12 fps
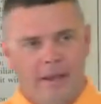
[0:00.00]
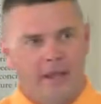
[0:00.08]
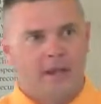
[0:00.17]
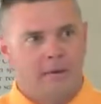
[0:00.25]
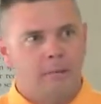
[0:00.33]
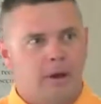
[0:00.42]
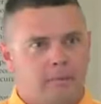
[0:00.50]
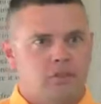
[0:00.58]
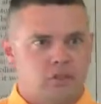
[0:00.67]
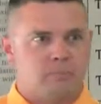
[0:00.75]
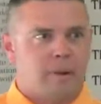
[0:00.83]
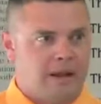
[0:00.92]
bed? Anybody will
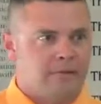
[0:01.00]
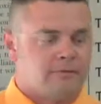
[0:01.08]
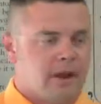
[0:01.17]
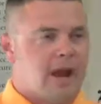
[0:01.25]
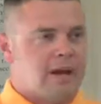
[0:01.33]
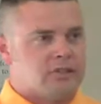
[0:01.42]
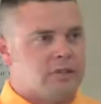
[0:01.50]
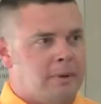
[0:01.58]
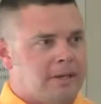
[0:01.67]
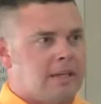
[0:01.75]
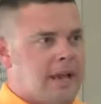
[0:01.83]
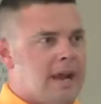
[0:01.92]
just plant flowers to
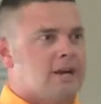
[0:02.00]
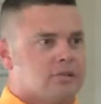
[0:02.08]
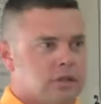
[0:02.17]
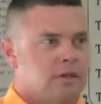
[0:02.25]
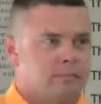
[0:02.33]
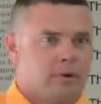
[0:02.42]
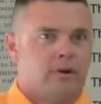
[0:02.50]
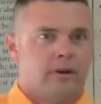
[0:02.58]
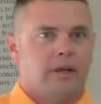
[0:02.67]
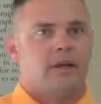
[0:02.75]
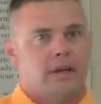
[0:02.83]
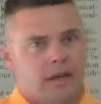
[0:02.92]
make your house look
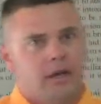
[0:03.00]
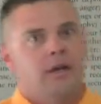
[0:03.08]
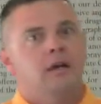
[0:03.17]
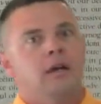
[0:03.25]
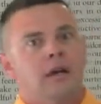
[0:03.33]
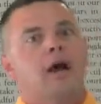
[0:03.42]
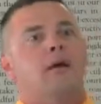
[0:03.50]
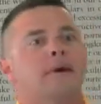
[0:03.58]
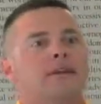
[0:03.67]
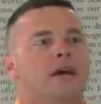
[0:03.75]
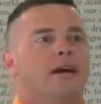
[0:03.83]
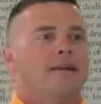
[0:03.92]
pretty? Yeah. Hey,
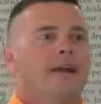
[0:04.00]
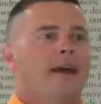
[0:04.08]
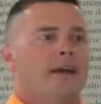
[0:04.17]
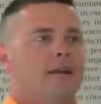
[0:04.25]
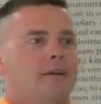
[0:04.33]
we done that,